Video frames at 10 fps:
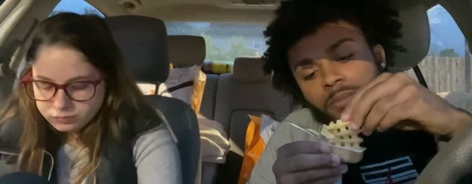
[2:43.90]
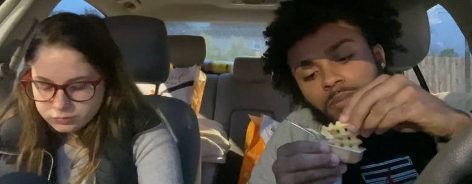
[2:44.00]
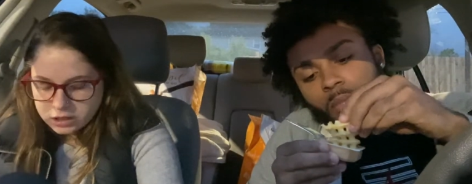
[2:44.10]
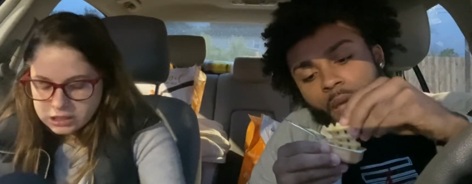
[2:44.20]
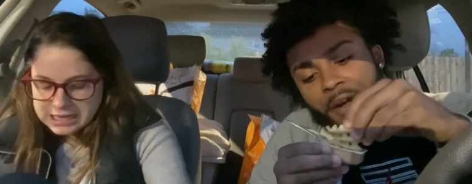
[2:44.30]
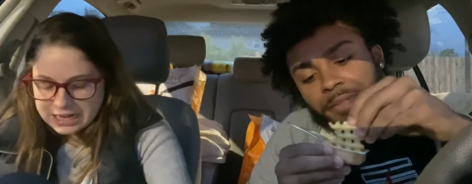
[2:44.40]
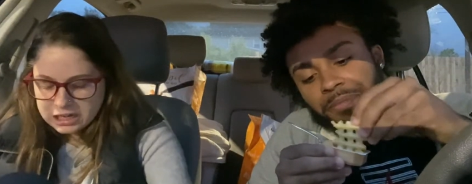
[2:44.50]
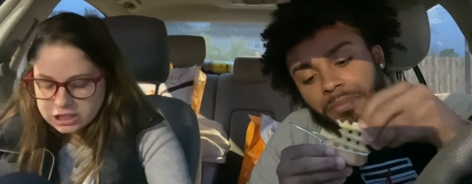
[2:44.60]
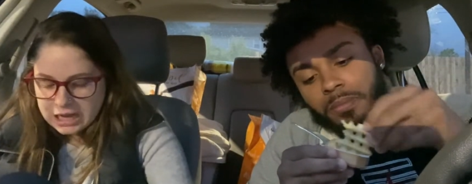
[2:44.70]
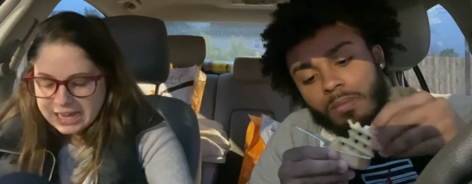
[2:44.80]
Speaker 1: Cause I could
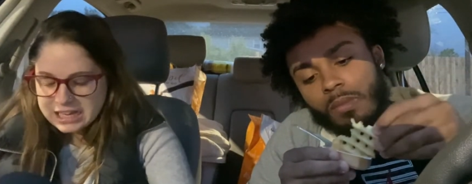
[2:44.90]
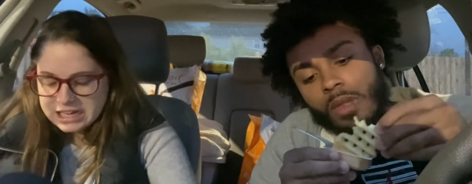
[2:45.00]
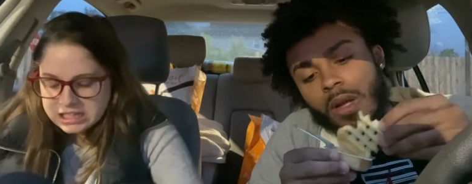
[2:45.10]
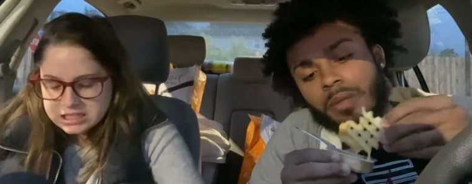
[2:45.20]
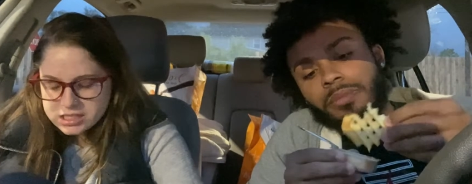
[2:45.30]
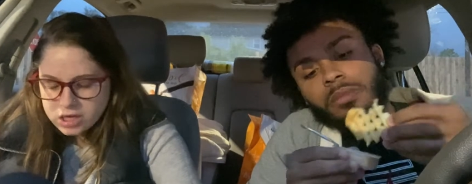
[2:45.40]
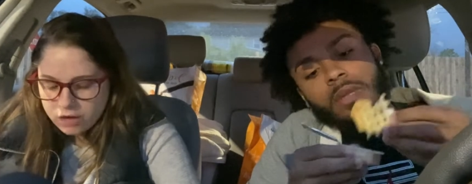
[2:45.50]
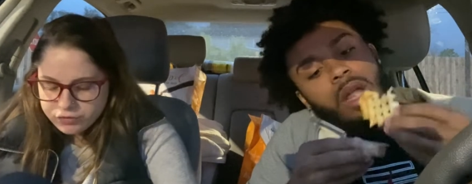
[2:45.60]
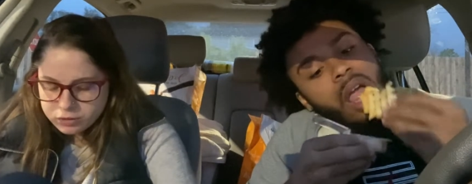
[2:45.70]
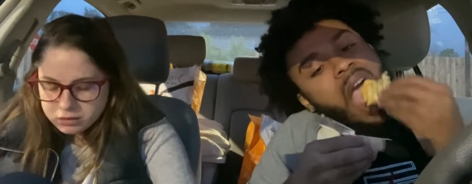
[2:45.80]
I can eat this
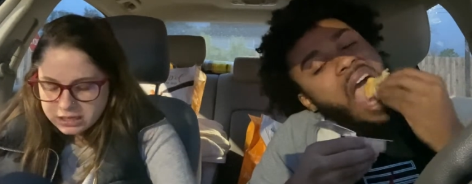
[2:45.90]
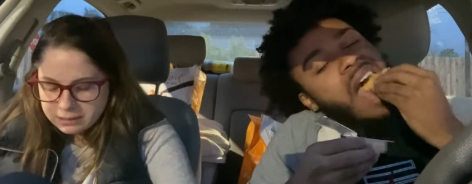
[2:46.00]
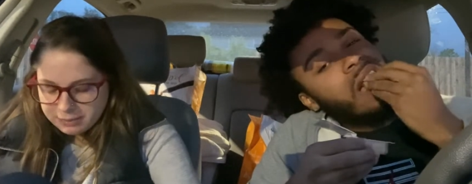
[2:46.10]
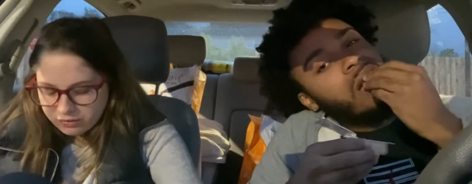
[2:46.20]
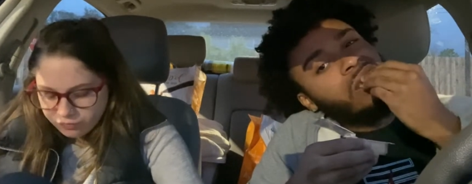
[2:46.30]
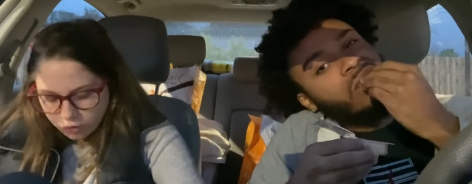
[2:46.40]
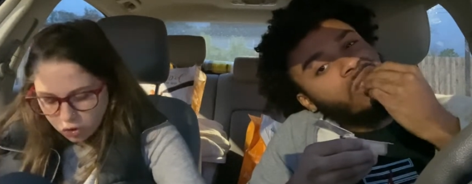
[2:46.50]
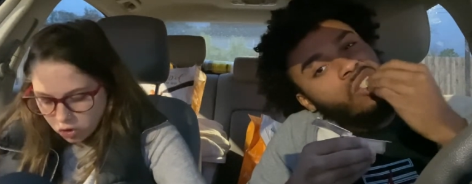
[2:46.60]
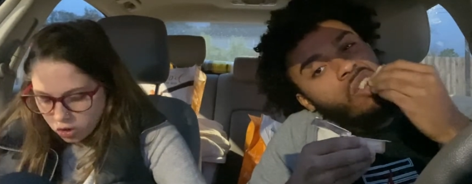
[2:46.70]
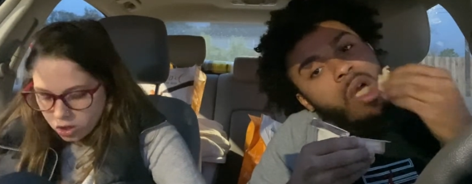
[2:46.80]
comfortably and be full
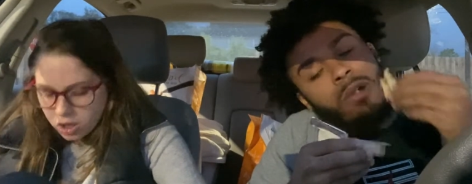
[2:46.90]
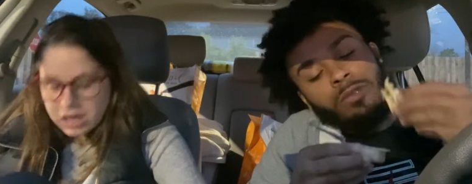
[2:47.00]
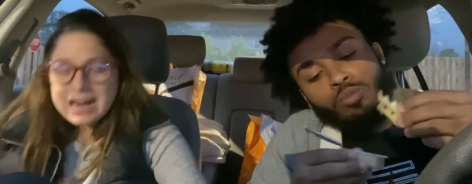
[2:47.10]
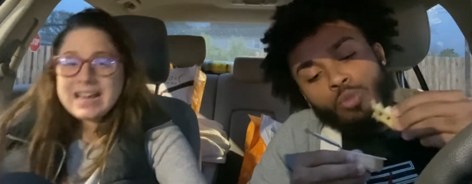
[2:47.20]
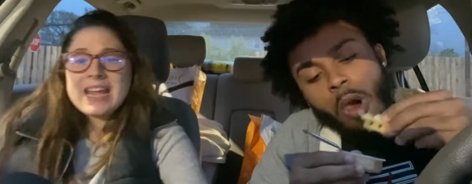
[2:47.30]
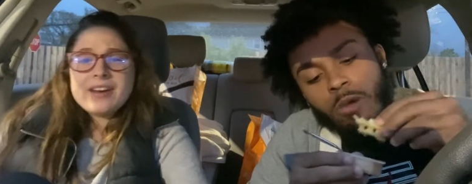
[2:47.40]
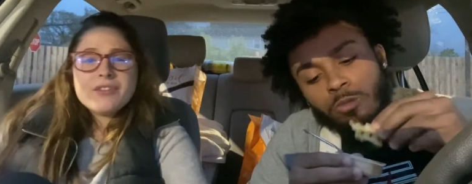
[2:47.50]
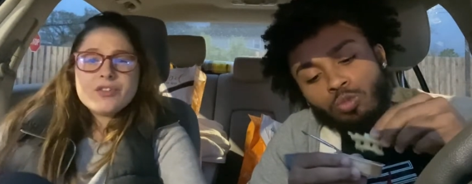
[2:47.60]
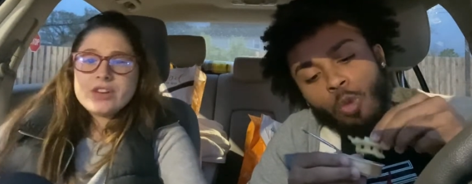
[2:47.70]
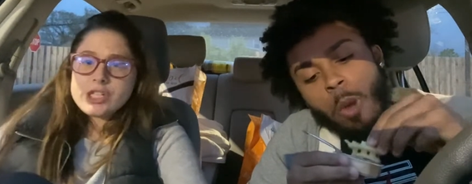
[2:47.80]
mm. and I can't ever
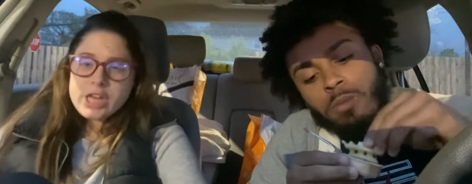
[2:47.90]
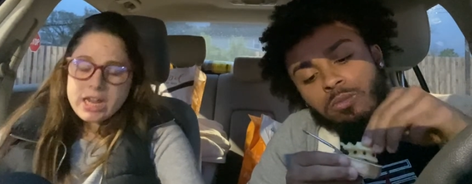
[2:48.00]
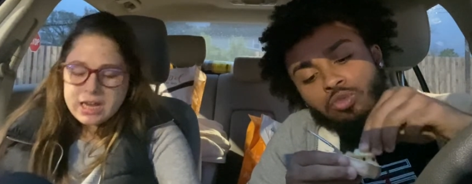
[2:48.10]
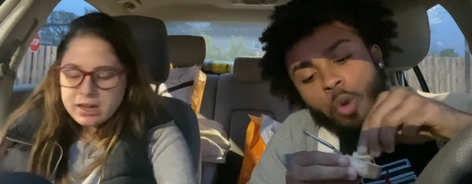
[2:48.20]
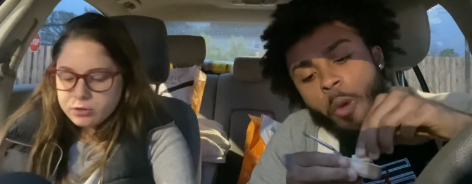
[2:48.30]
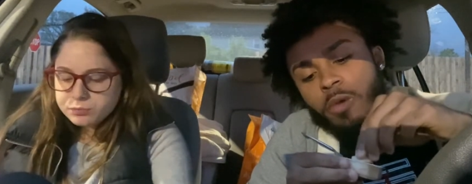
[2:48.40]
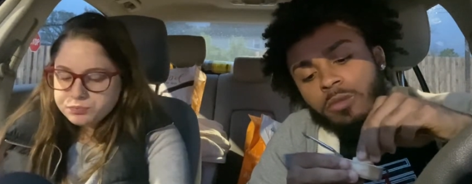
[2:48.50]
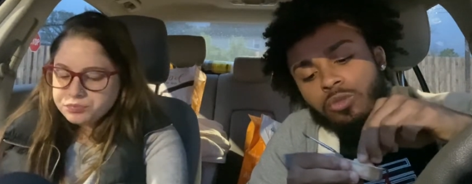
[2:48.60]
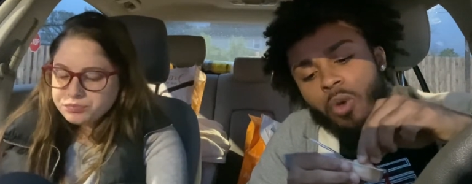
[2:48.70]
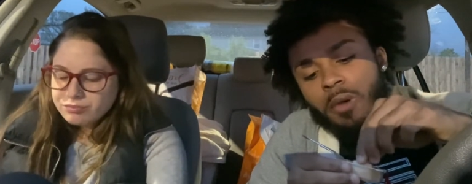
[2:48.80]
finish eight count
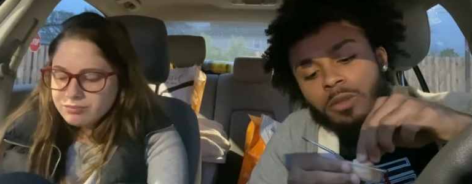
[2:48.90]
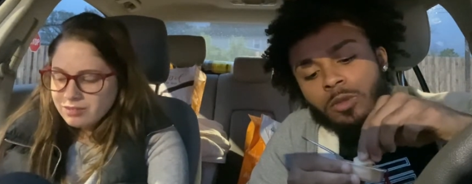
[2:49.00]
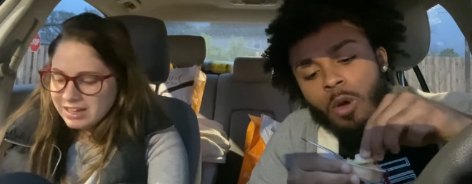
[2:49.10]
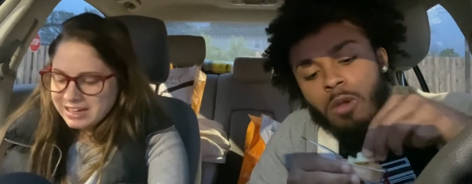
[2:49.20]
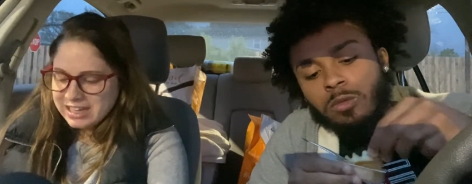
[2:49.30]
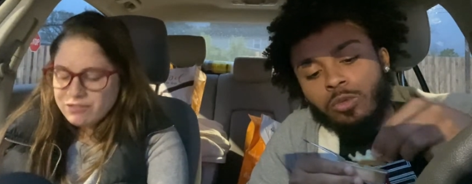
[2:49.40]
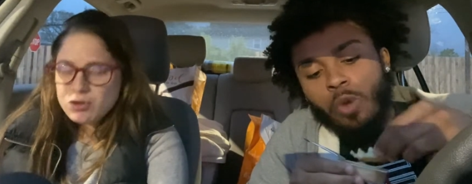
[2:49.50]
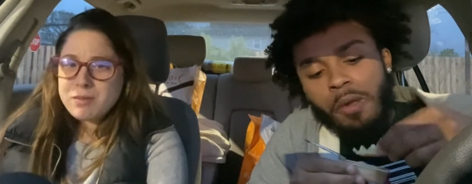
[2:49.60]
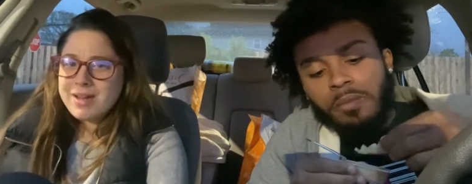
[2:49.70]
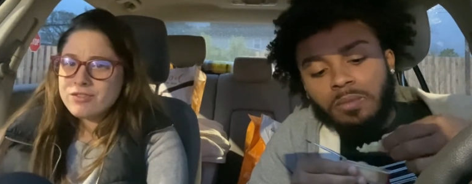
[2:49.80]
and they give you
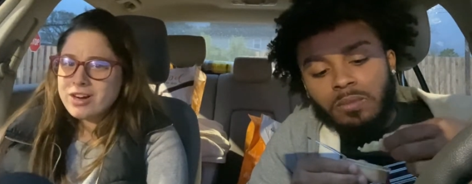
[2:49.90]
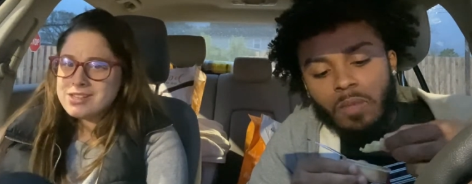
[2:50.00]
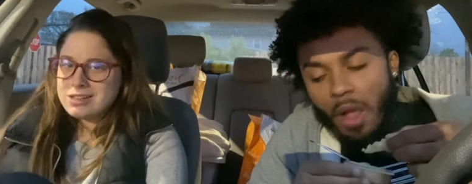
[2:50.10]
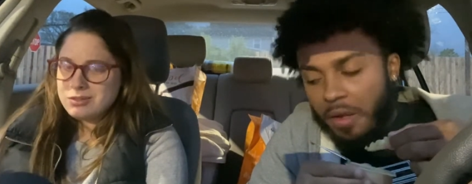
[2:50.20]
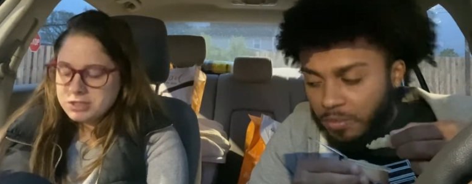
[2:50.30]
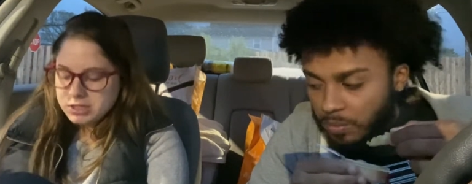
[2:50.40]
mad fries anyway.